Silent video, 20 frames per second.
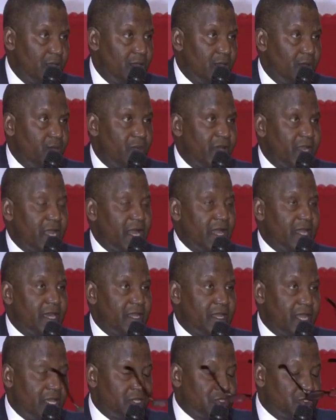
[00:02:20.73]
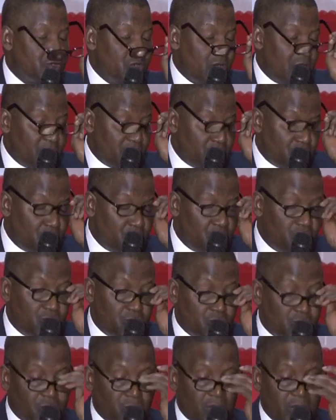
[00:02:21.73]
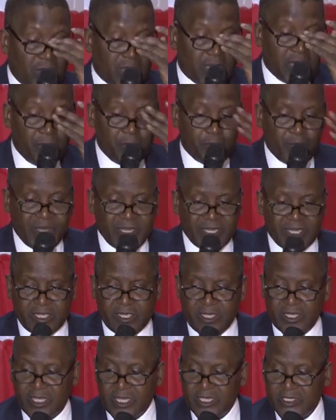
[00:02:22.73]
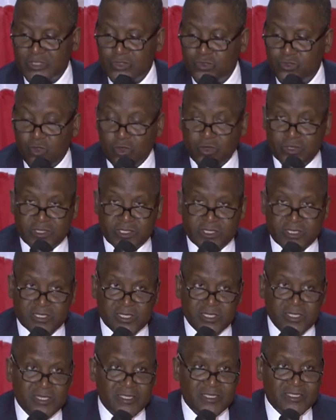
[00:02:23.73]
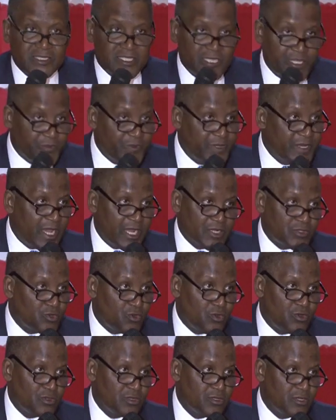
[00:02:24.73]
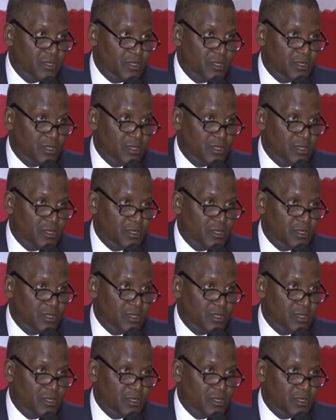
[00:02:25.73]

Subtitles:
But I can assure you, your company is not sleeping at all.